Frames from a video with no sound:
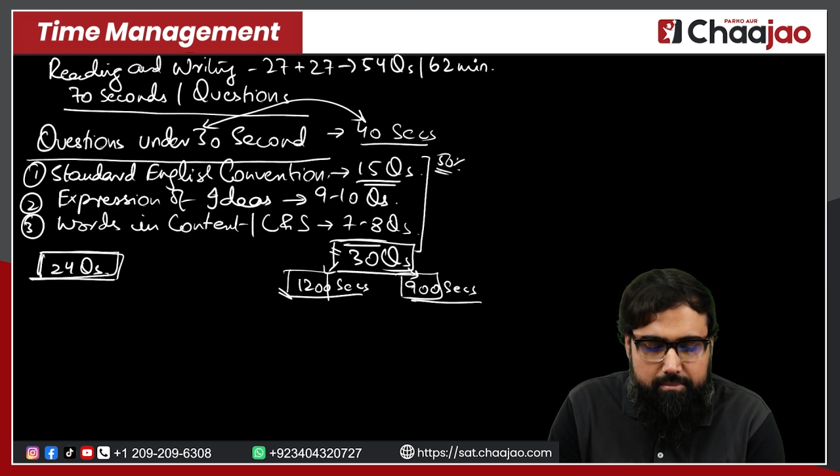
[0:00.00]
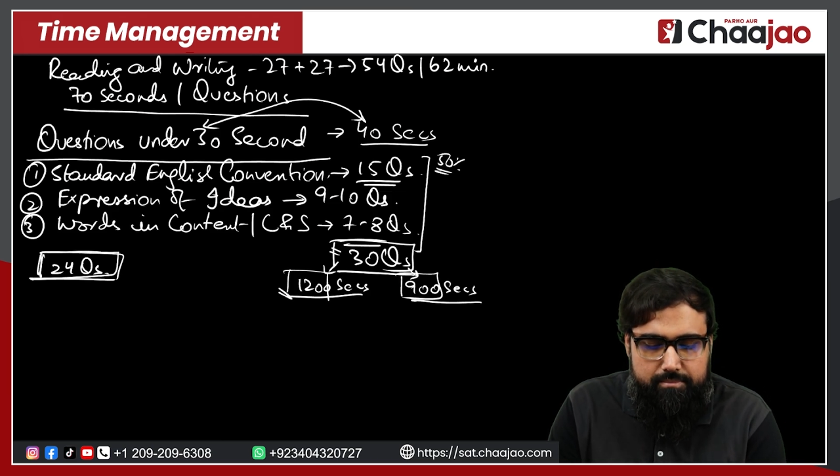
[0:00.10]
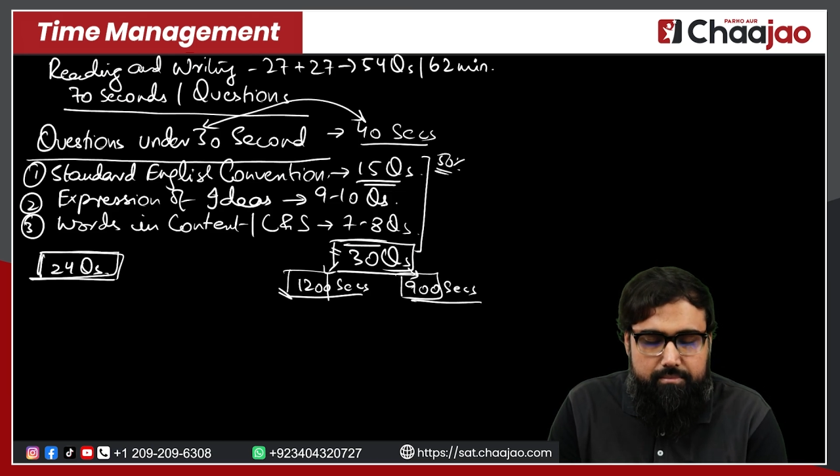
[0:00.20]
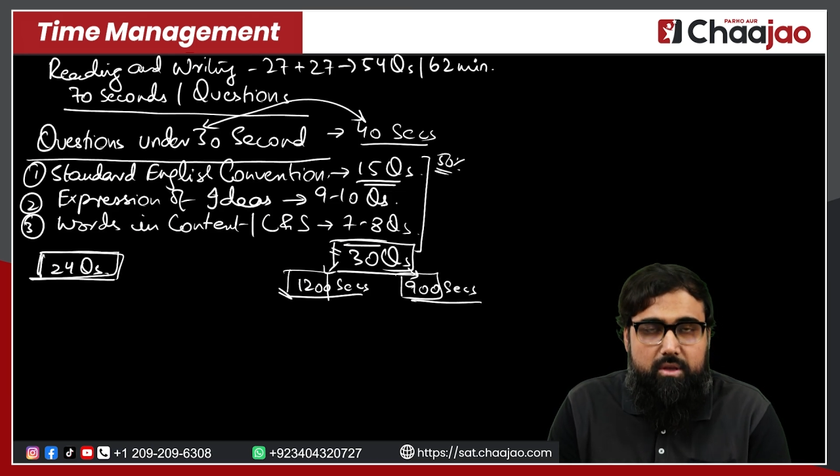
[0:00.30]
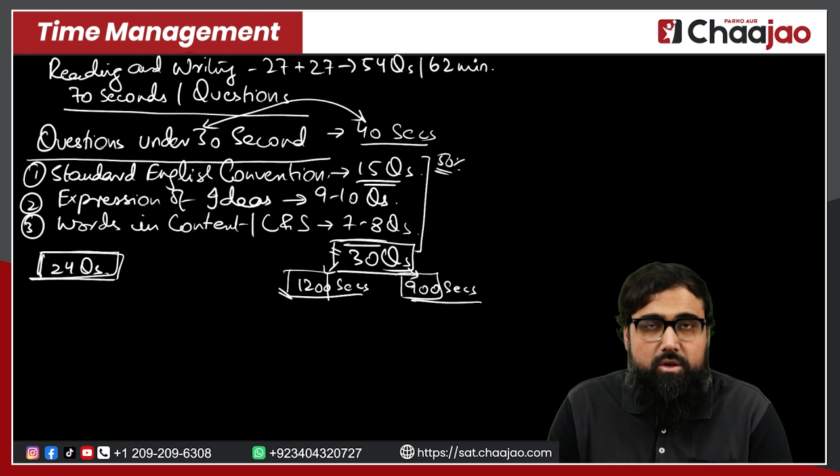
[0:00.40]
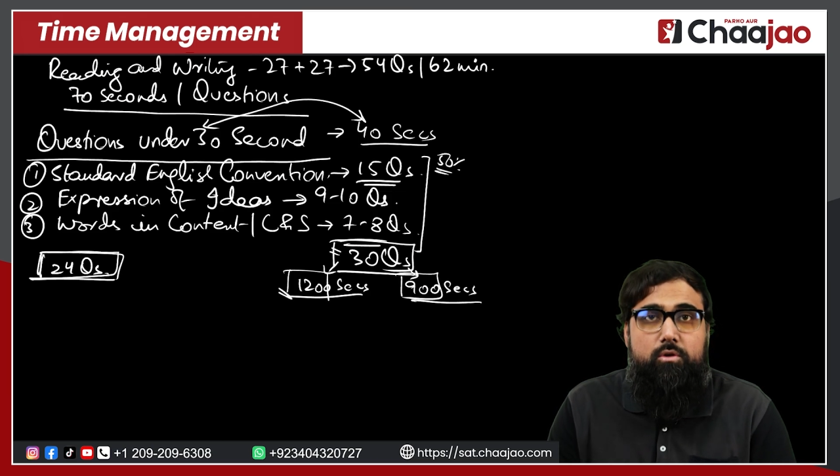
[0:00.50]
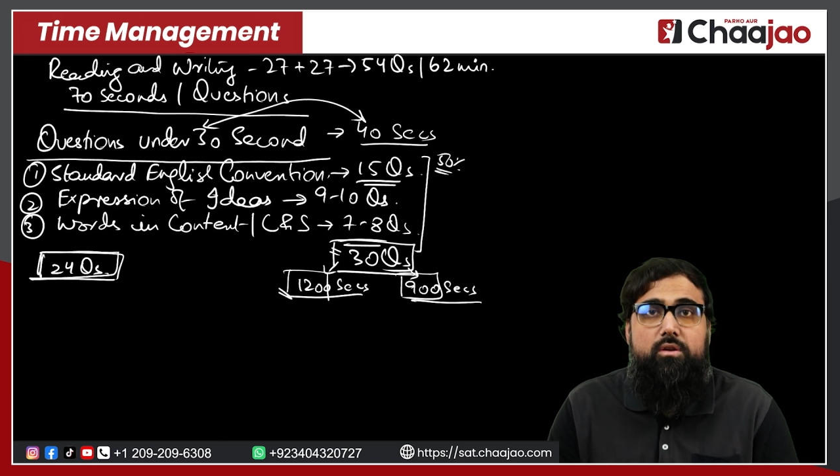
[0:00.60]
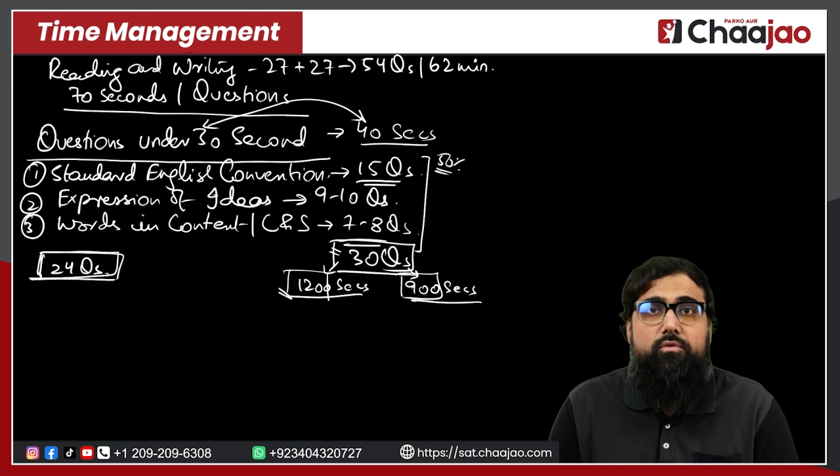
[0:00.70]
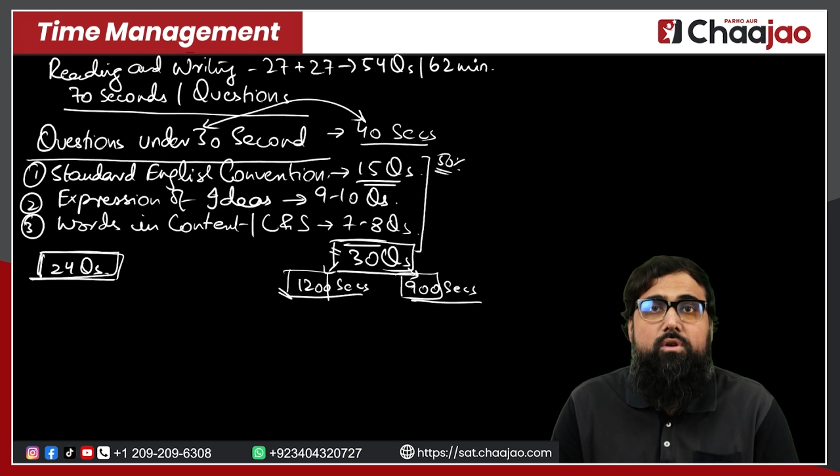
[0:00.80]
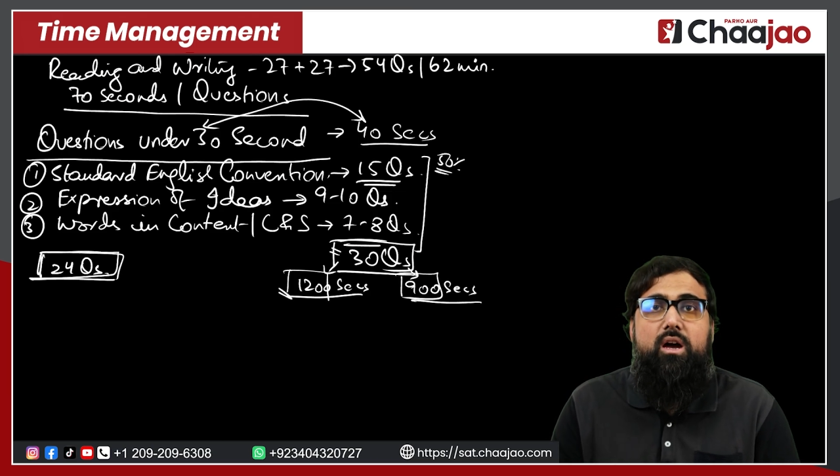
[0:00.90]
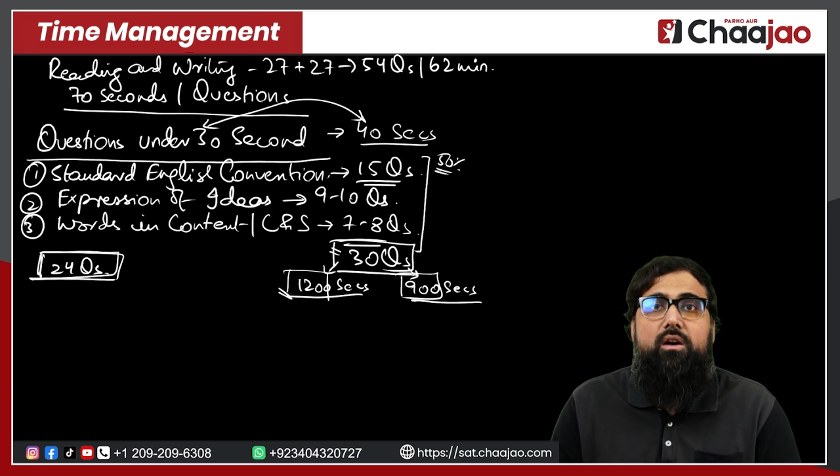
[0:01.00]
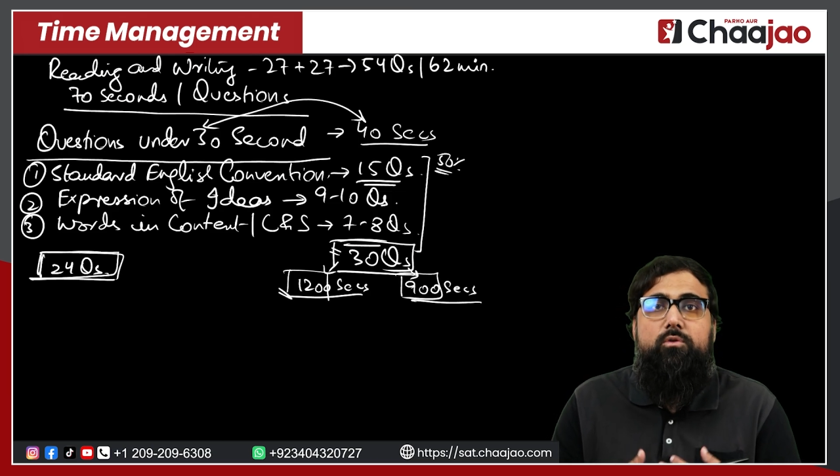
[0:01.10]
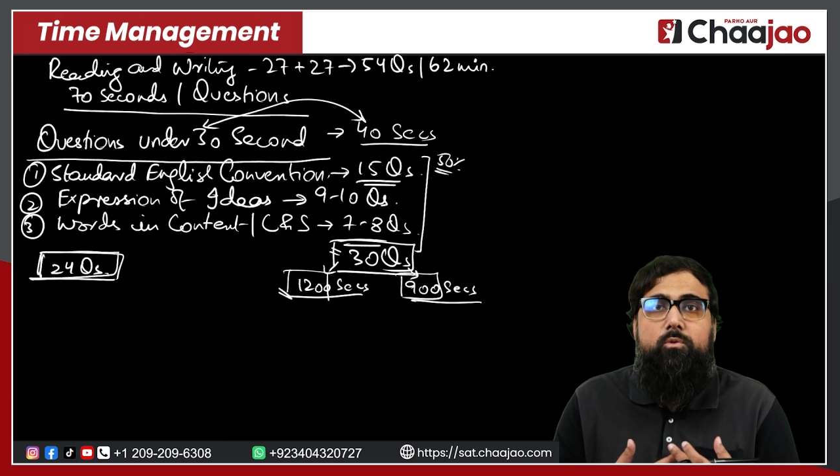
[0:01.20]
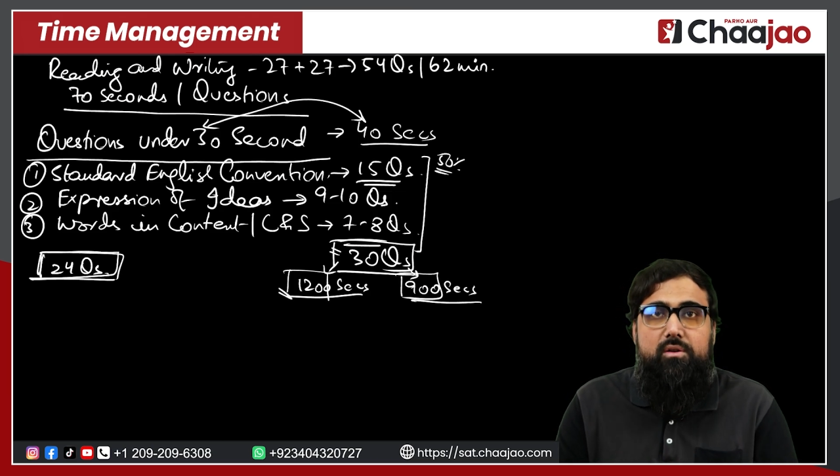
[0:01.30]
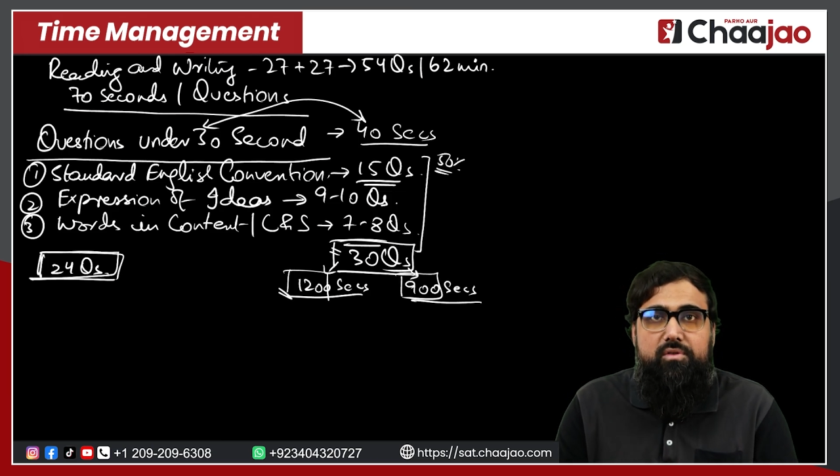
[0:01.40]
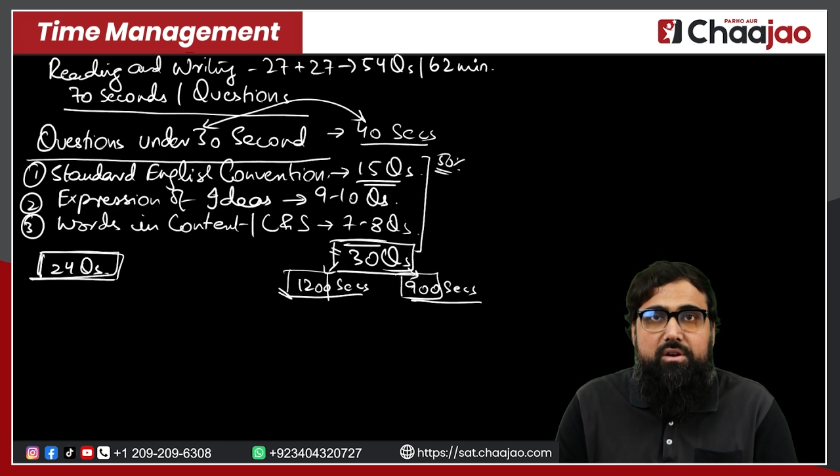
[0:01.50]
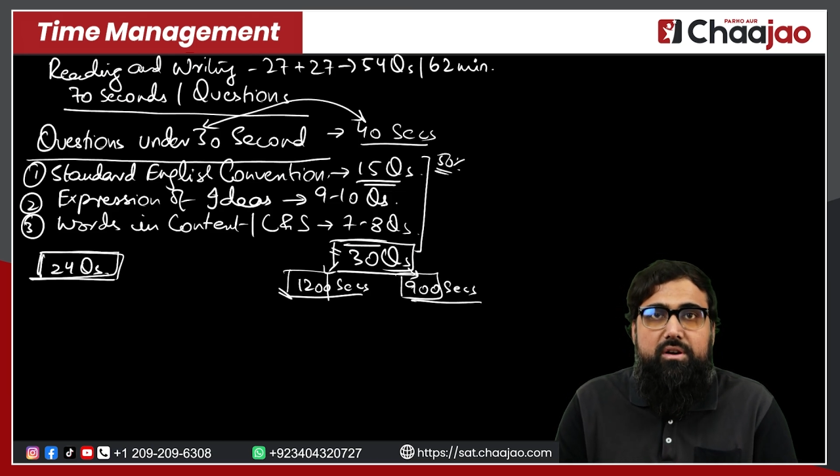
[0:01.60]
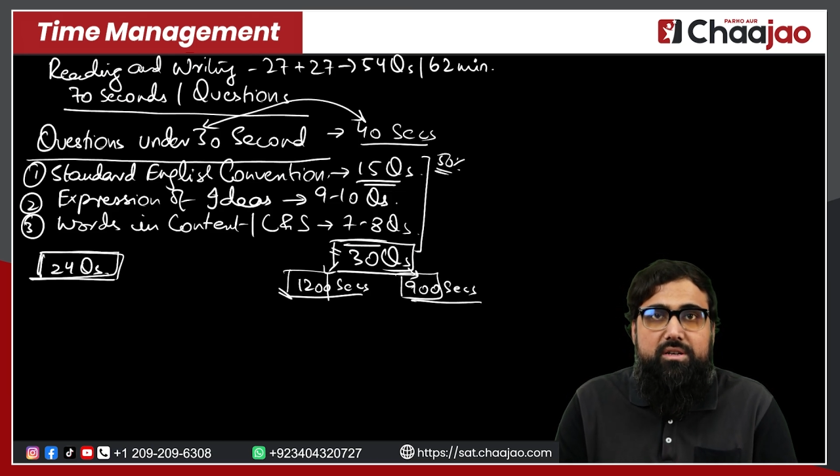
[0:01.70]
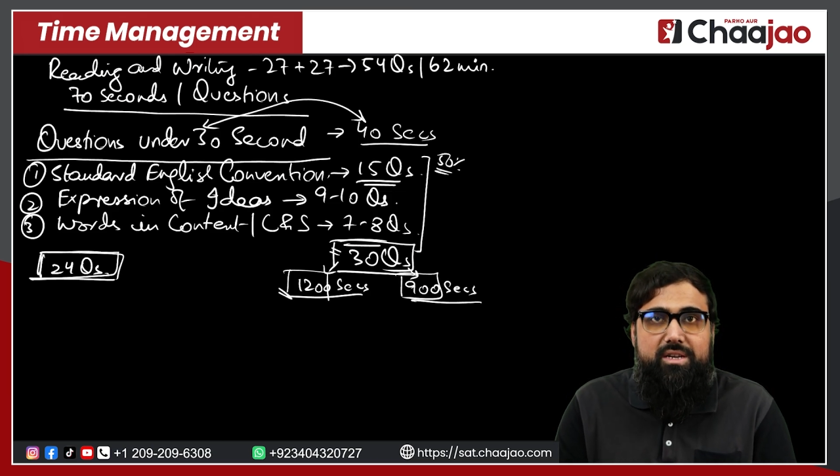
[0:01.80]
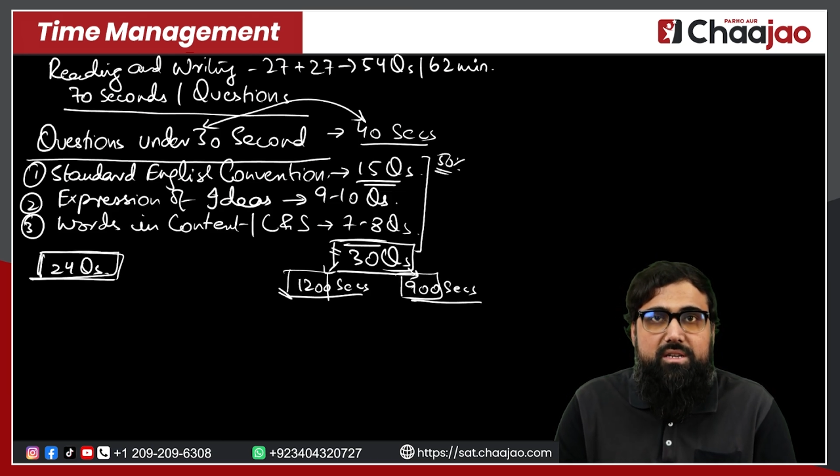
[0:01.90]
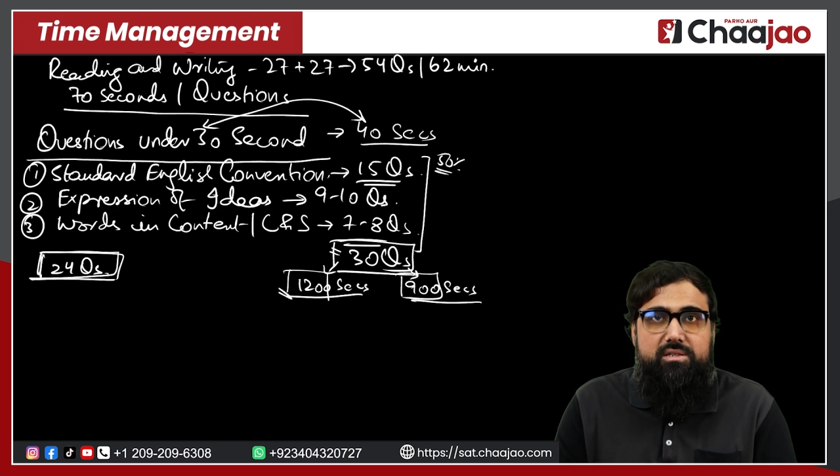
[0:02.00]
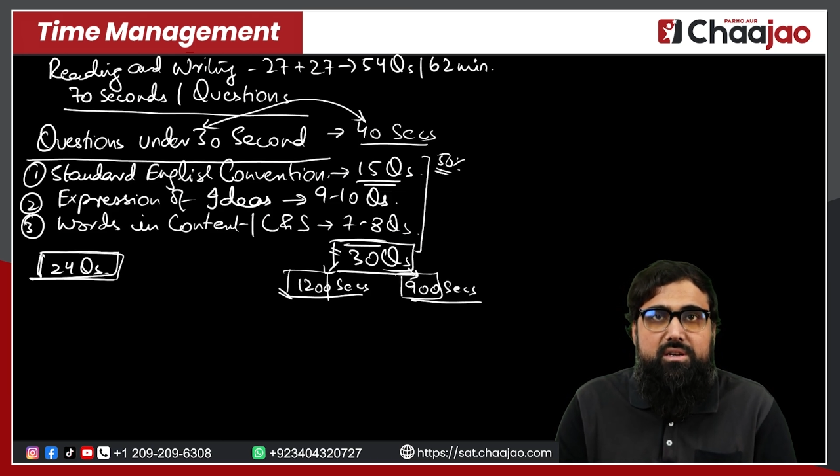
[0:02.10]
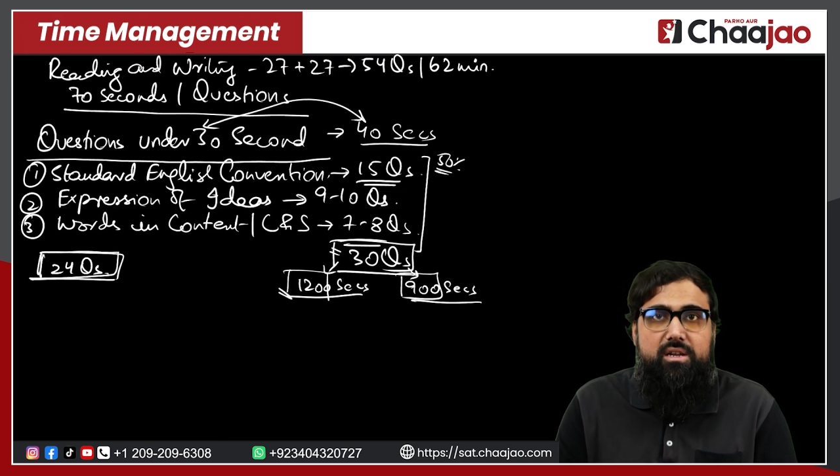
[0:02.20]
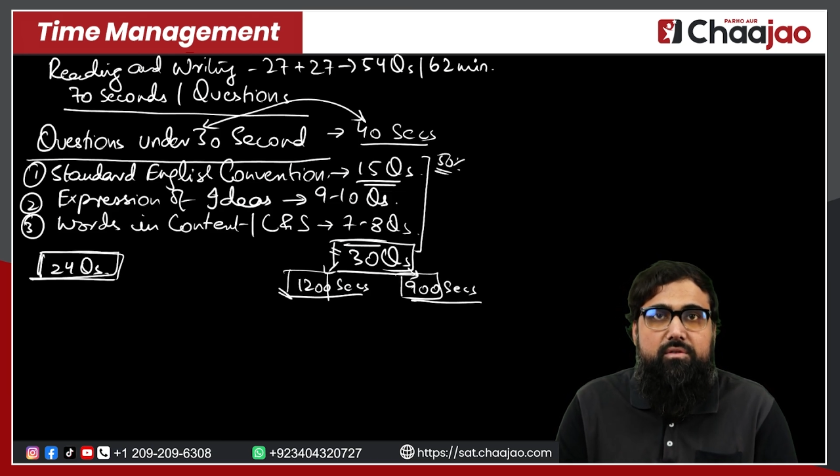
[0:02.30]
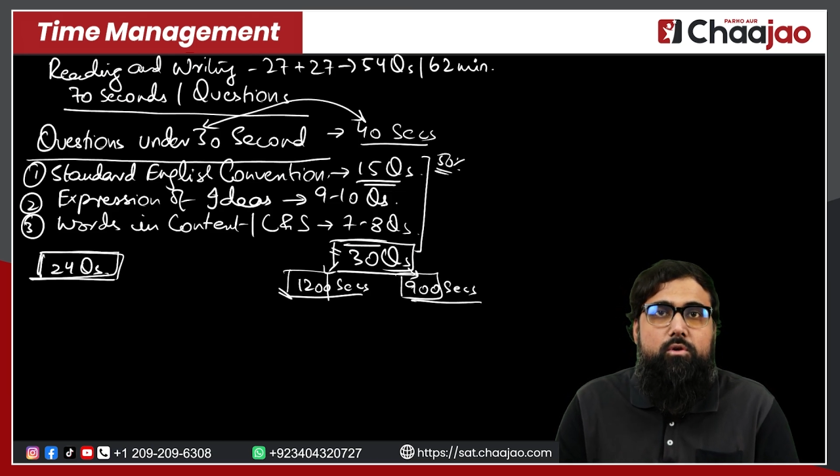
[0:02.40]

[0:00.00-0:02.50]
if you have 1200 seconds left,